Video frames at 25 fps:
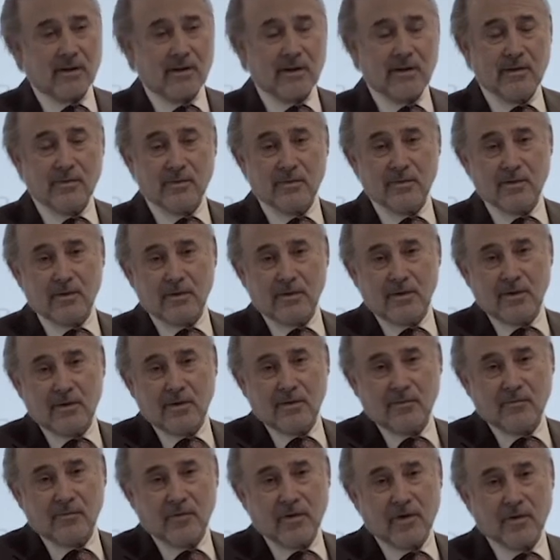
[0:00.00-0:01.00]
in
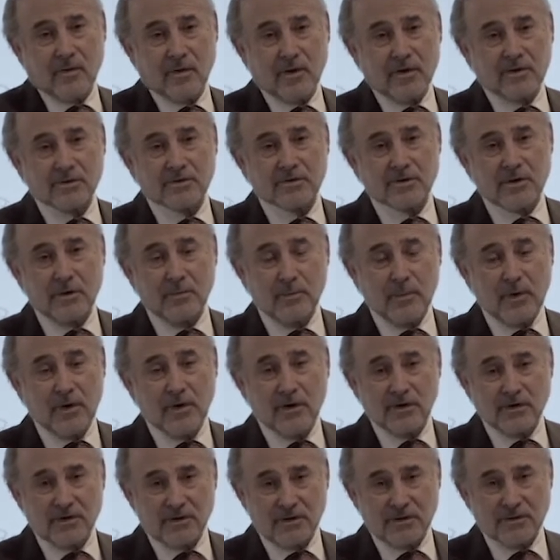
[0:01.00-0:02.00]
the various
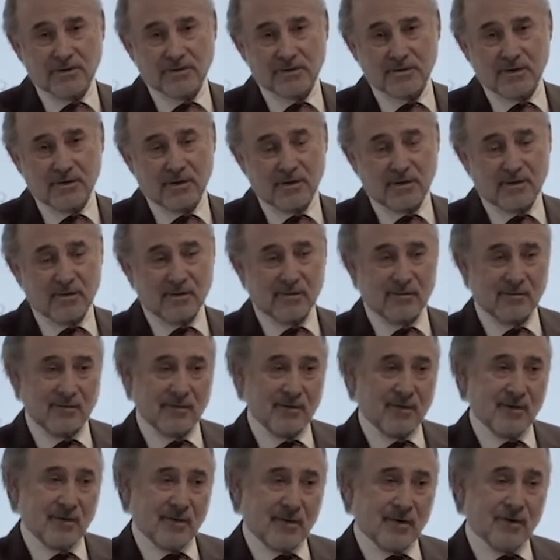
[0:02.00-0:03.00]
communities that are
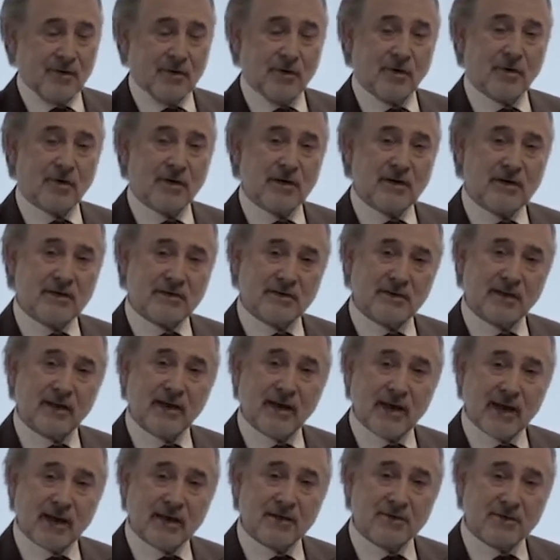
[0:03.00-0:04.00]
not
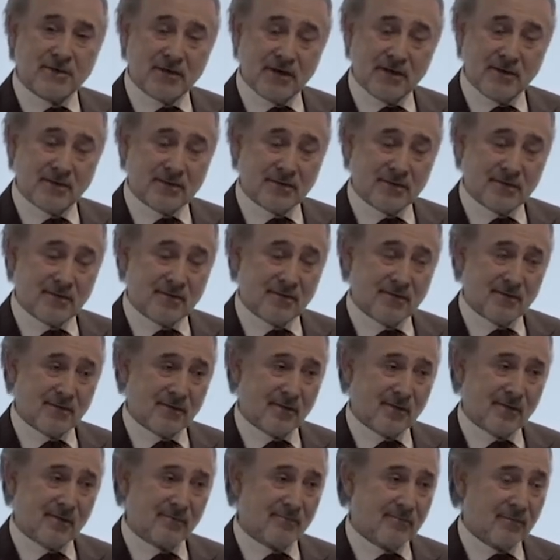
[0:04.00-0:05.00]
easily accessed.
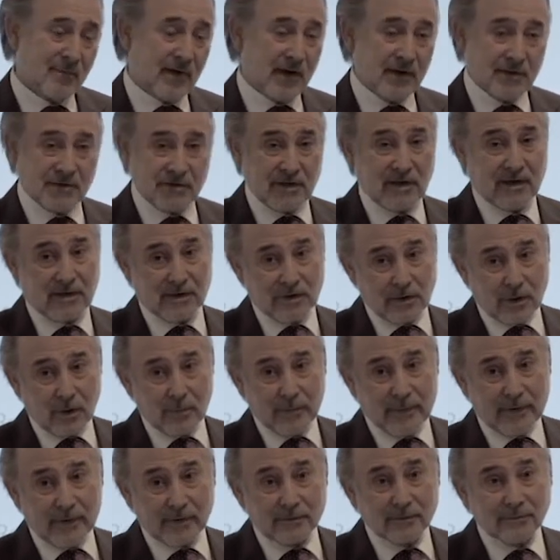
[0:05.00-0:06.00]
It's
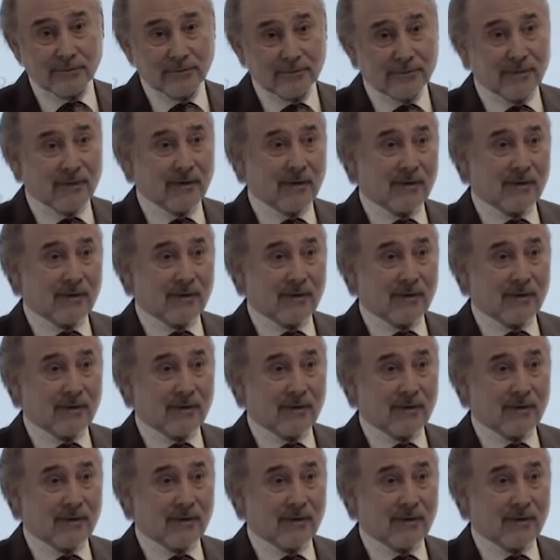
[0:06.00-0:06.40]
economical.